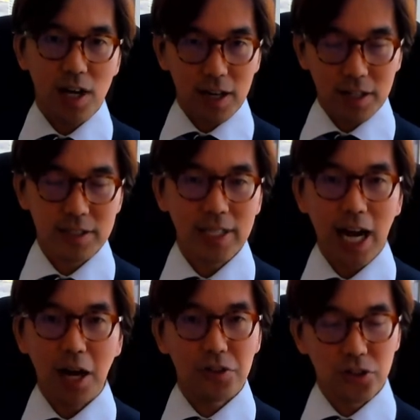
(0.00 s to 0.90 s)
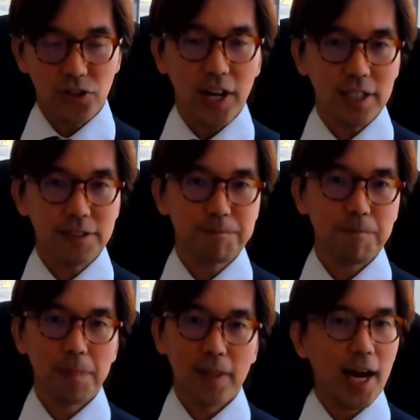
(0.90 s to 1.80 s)
learn how to trade.
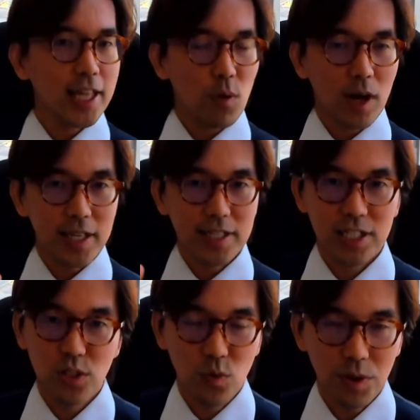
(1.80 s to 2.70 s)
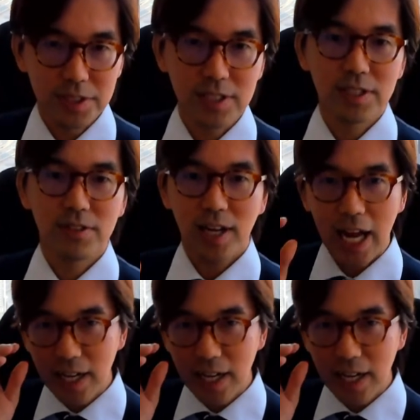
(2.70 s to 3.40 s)
Otherwise, you won't, right?